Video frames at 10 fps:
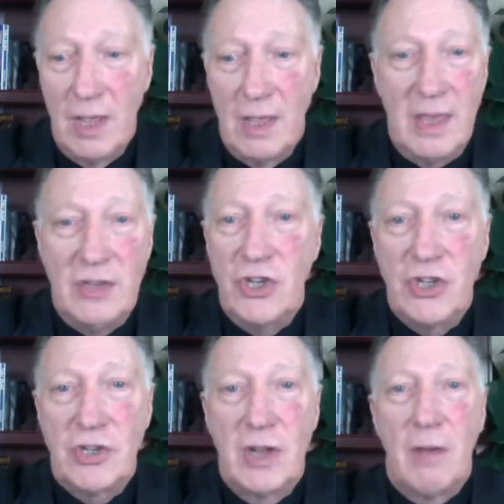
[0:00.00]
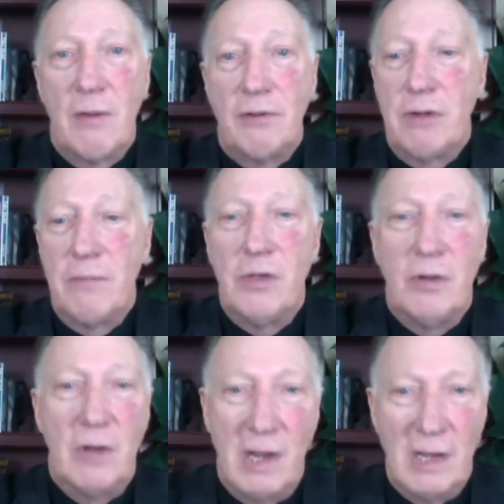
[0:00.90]
They just
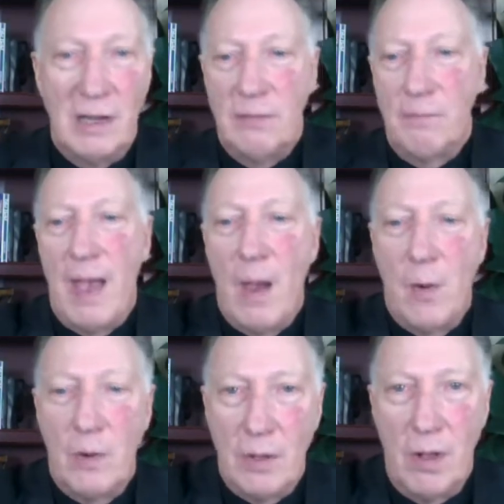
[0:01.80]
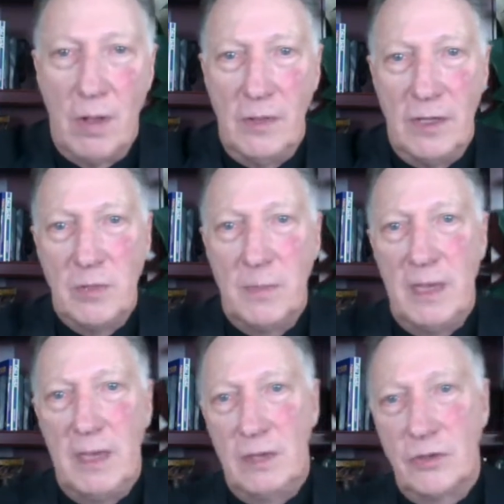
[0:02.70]
attribute power to all these
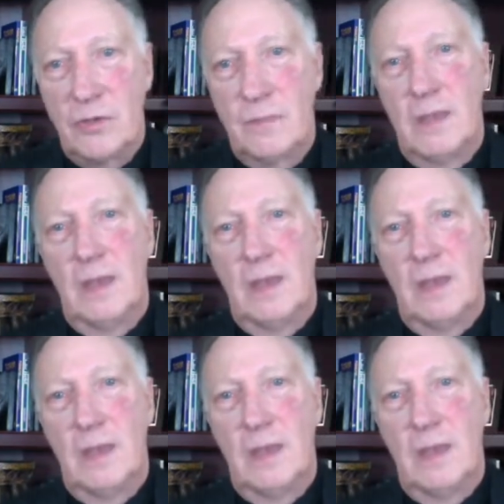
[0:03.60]
beings.